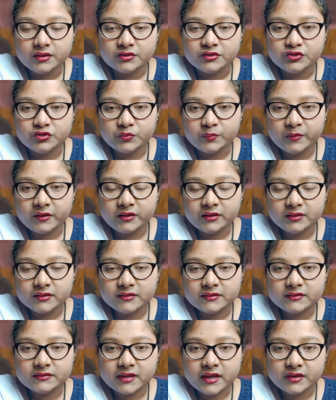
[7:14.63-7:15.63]
Jupiter,
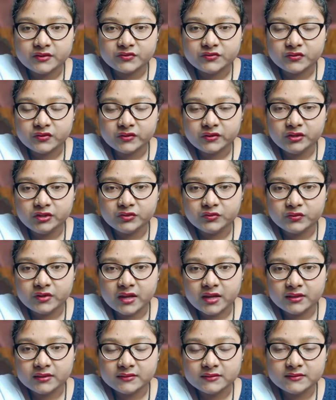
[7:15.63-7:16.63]
Saturn,
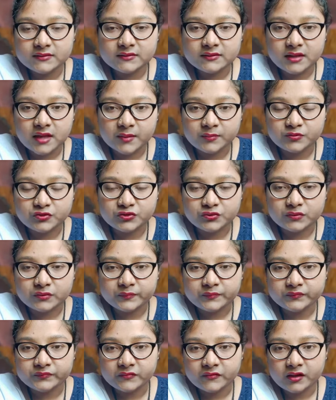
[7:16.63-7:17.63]
Uranus, Neptune.
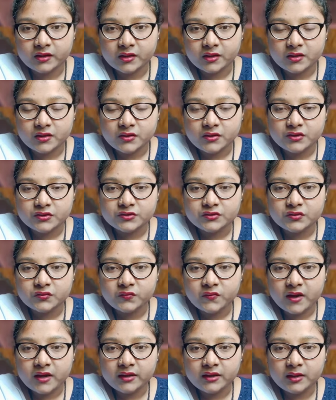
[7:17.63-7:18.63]
So
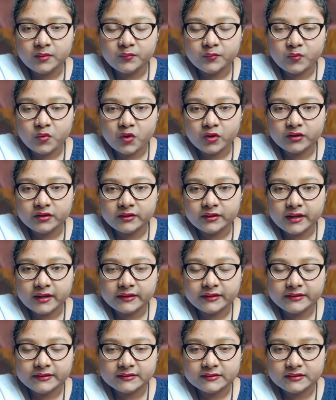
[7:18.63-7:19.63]
one important and
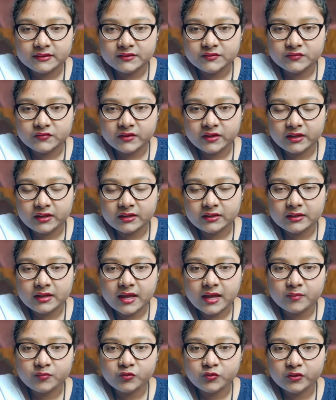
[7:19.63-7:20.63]
easy trick
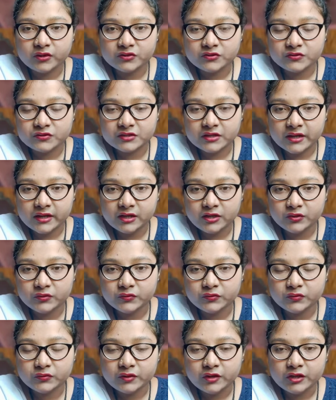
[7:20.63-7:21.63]
I'm going to tell
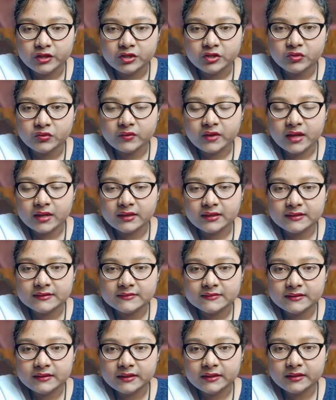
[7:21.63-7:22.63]
you, you can
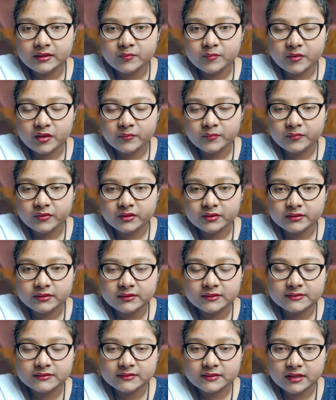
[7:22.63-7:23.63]
easily remember
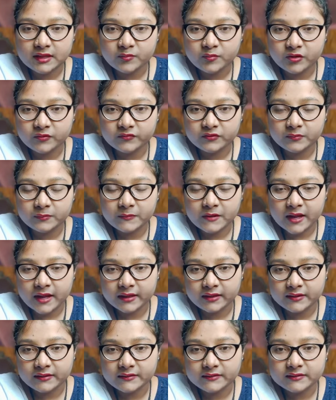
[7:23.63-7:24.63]
these name of the
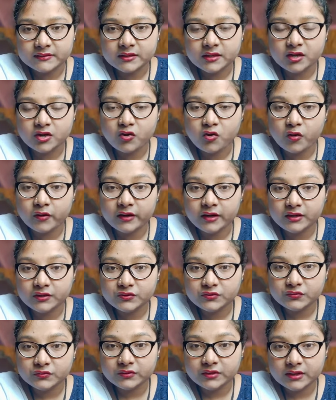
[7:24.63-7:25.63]
planets according
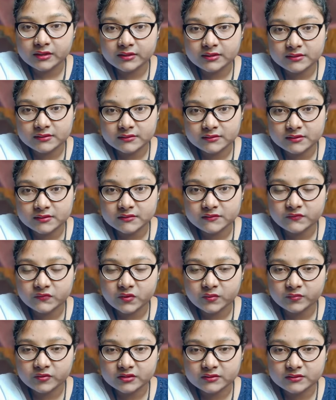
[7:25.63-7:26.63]
to their distance
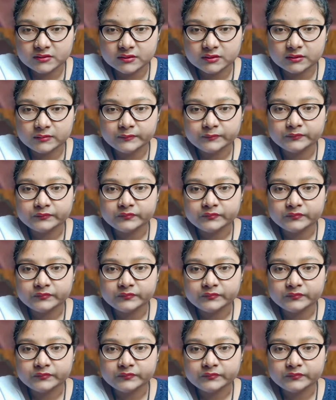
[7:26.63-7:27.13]
from the sun